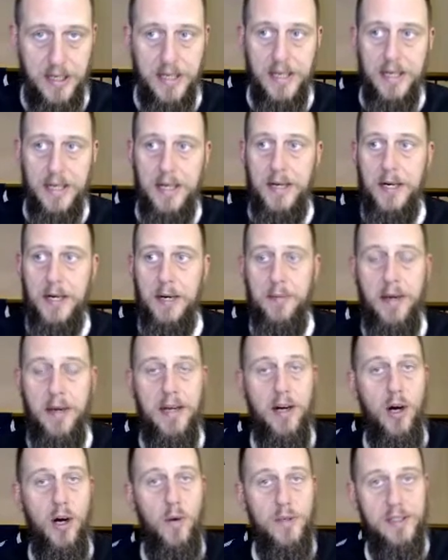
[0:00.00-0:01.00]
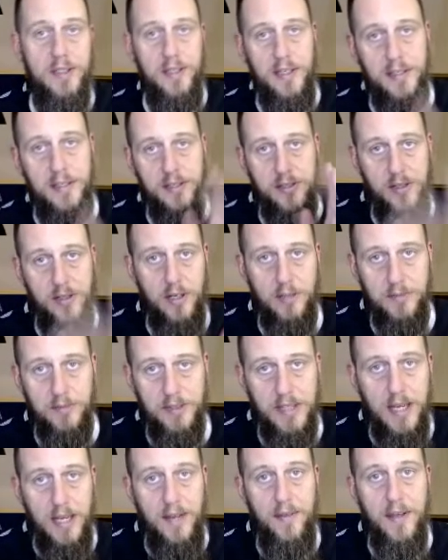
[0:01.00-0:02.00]
And always, ladies and gentlemen,
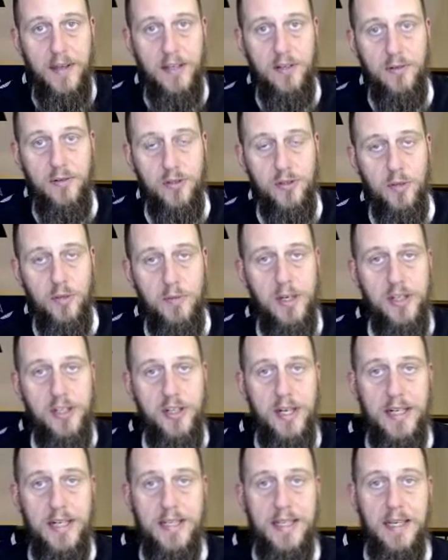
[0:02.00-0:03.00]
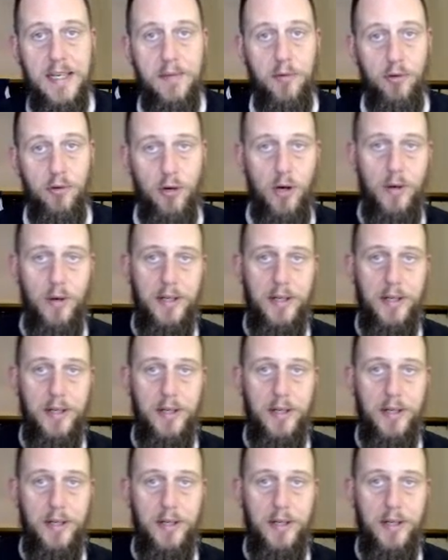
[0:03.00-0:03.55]
thank you so much, and keep growing.